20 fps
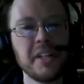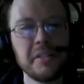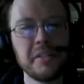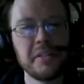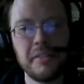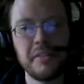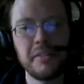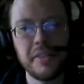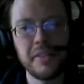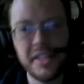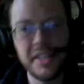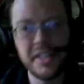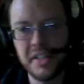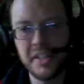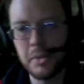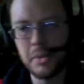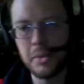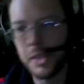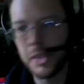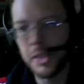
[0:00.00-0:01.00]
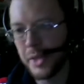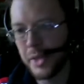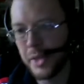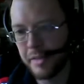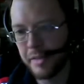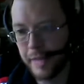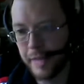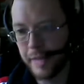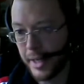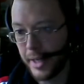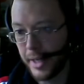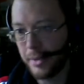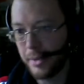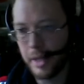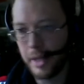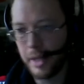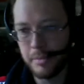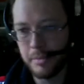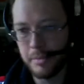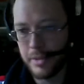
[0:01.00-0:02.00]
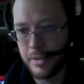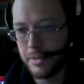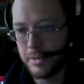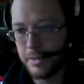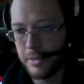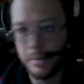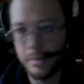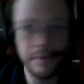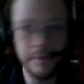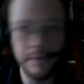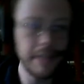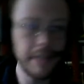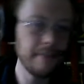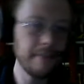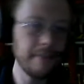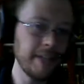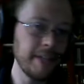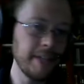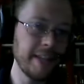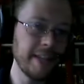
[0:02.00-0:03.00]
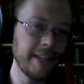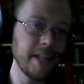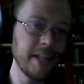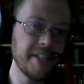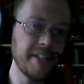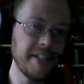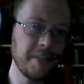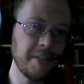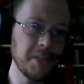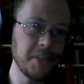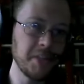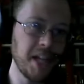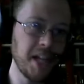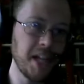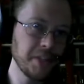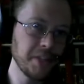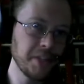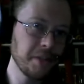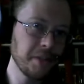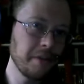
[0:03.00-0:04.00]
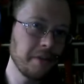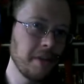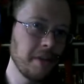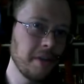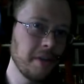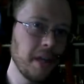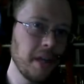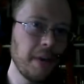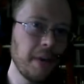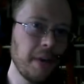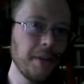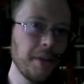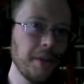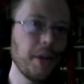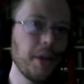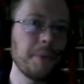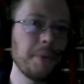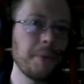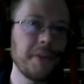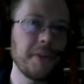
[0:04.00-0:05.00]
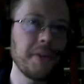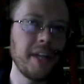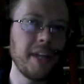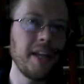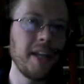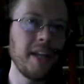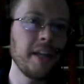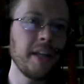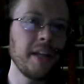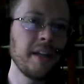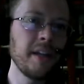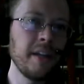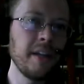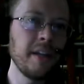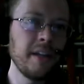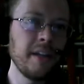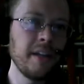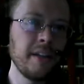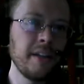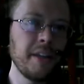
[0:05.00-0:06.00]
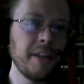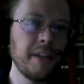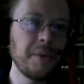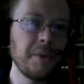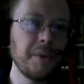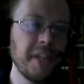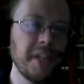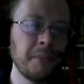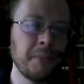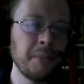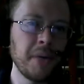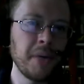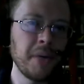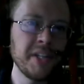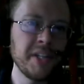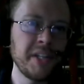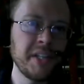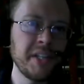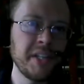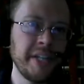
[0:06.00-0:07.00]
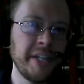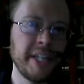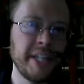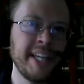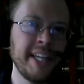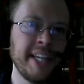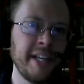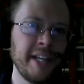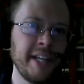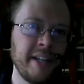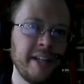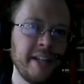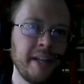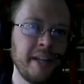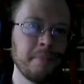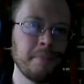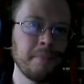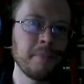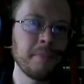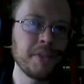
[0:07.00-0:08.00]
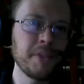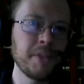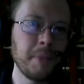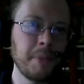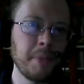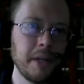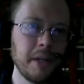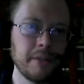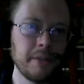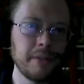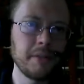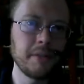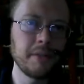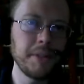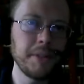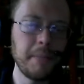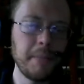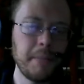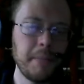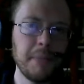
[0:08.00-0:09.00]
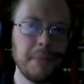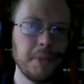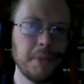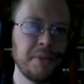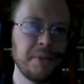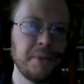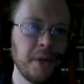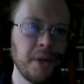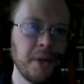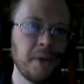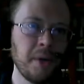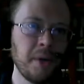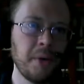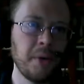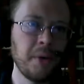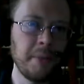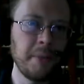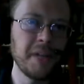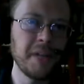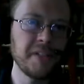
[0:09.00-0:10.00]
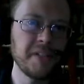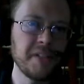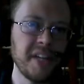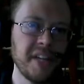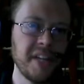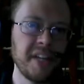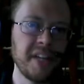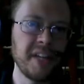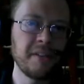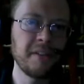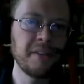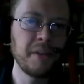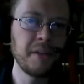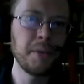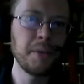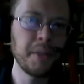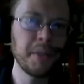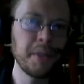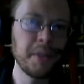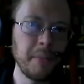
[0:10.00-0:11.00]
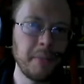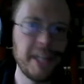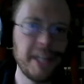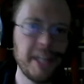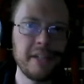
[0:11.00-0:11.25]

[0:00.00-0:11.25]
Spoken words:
they seem to be doing a Forgotten Realms movie, like that seems logical. I really hope that they really embrace it and get smart, good people who know about the setting, who can make it